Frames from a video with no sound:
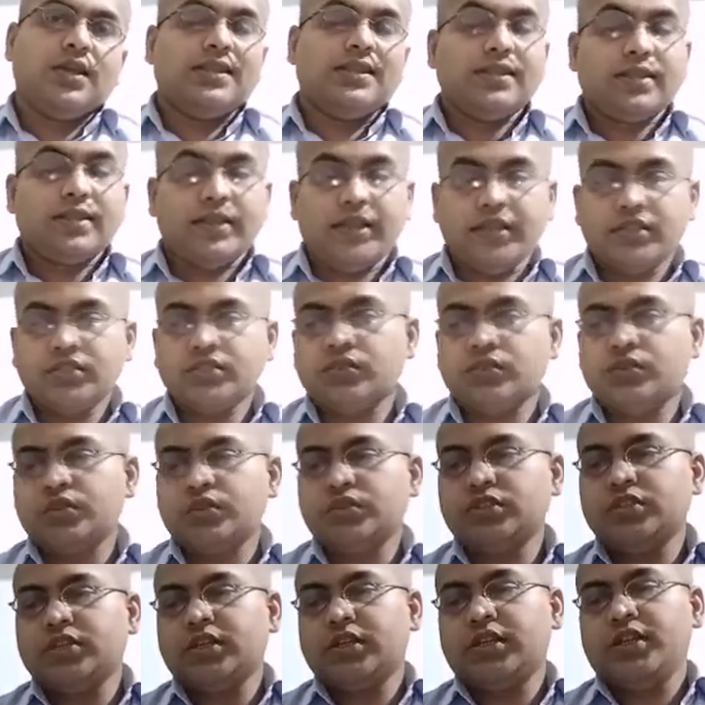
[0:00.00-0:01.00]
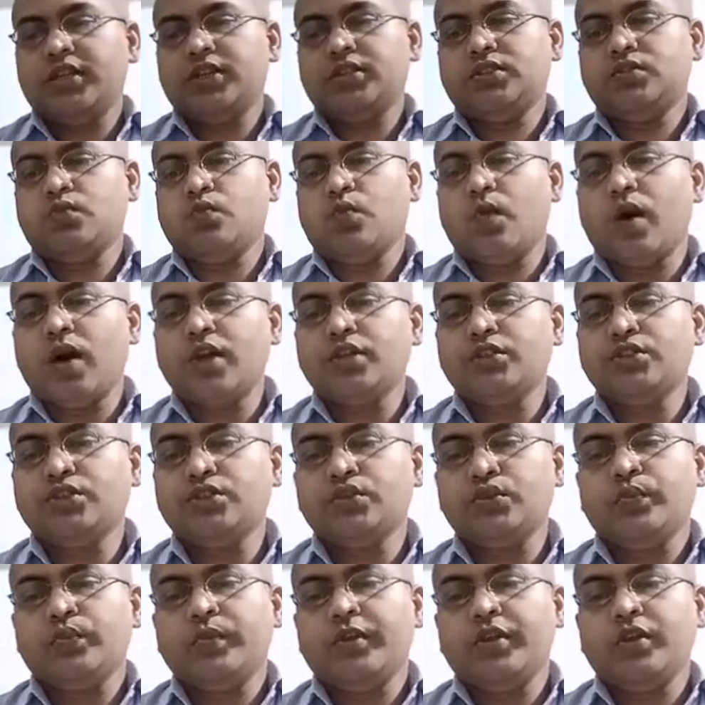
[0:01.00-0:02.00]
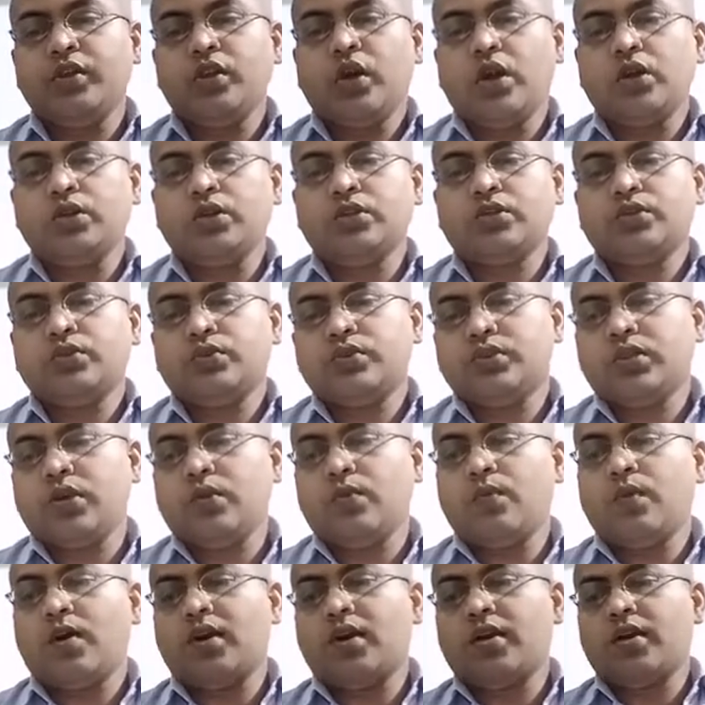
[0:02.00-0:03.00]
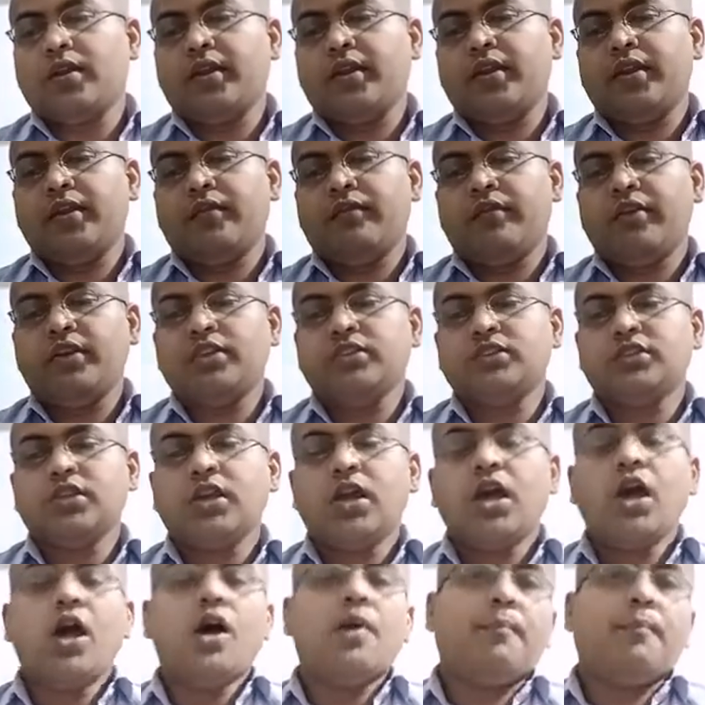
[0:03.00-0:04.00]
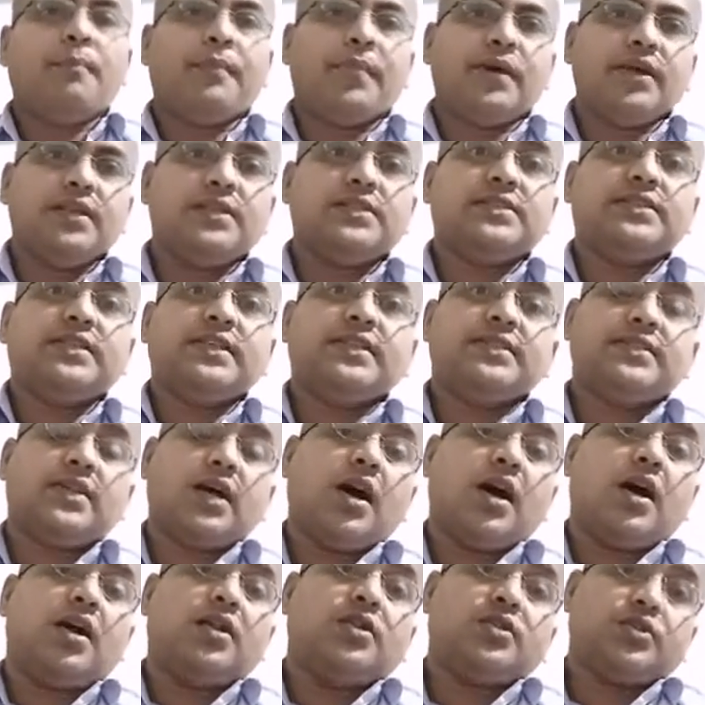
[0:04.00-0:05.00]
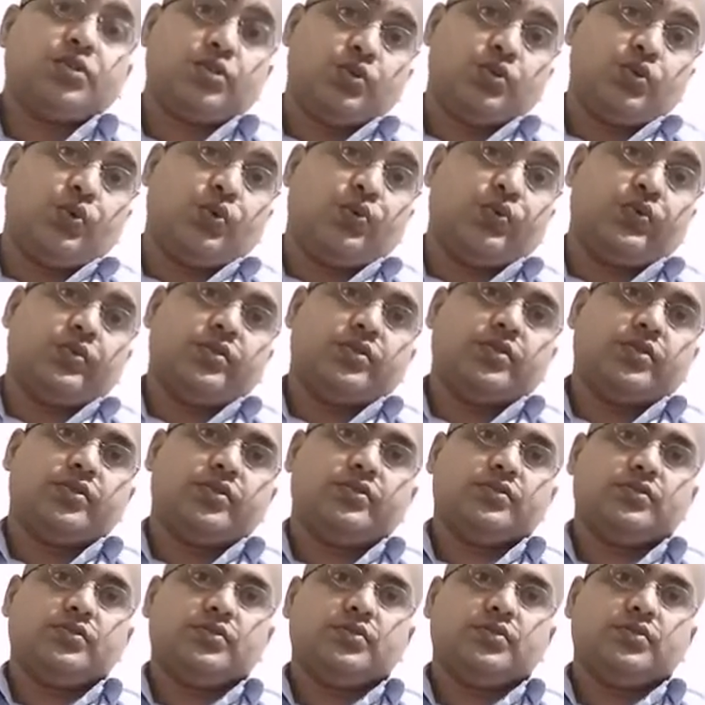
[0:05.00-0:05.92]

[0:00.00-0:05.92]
The next question is, why should we not throw the water in which pulses are soaked?